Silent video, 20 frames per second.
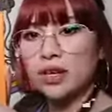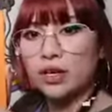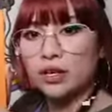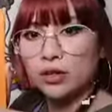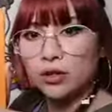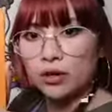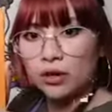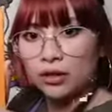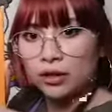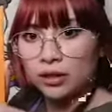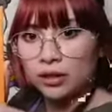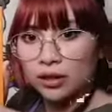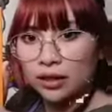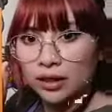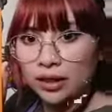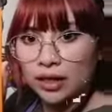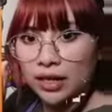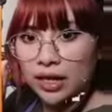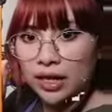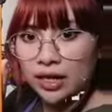your
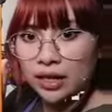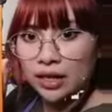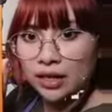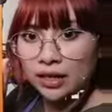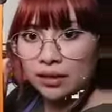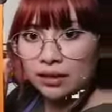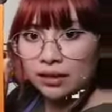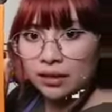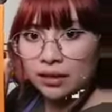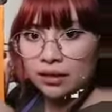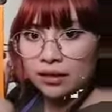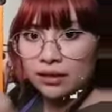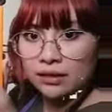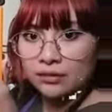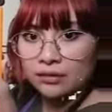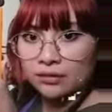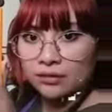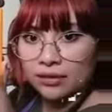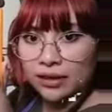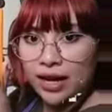clean
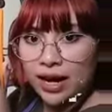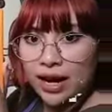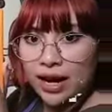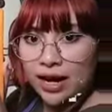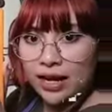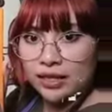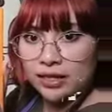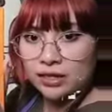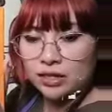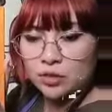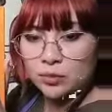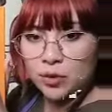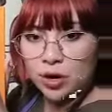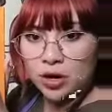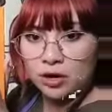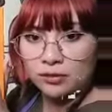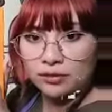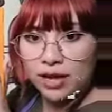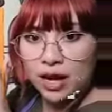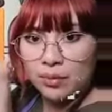
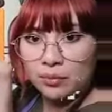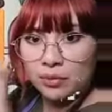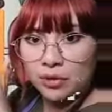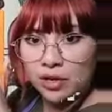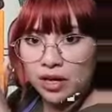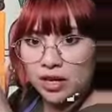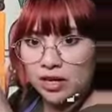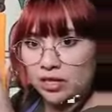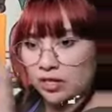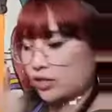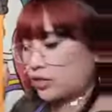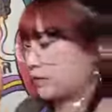small flat brush,